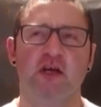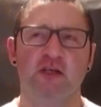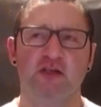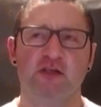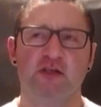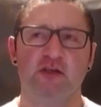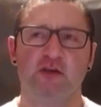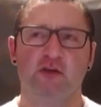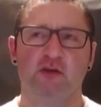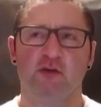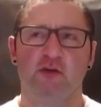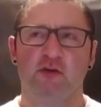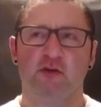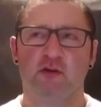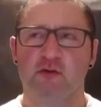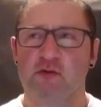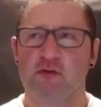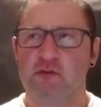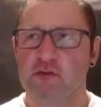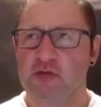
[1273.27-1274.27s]
to
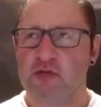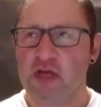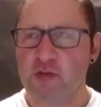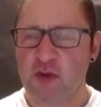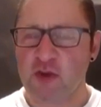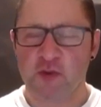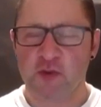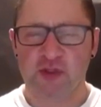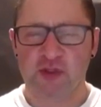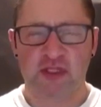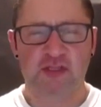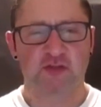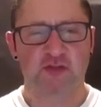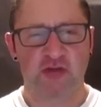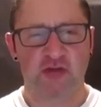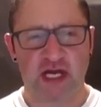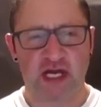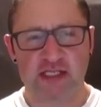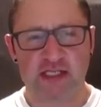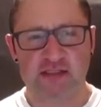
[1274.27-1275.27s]
come up with this
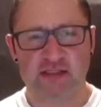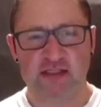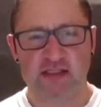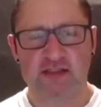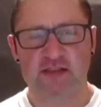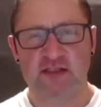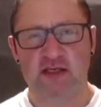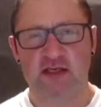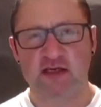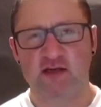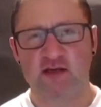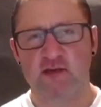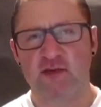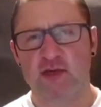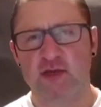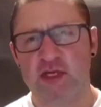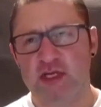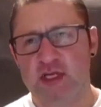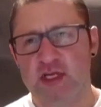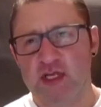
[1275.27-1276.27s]
training system
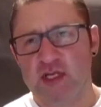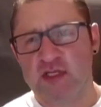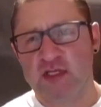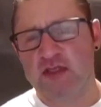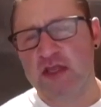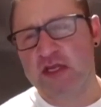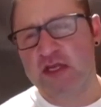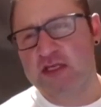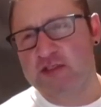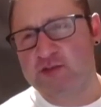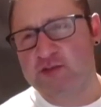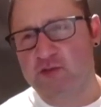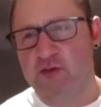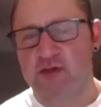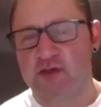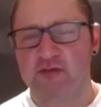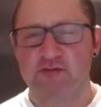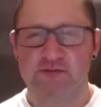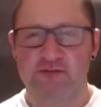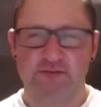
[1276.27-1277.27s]
that he
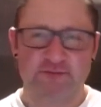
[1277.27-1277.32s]
sort of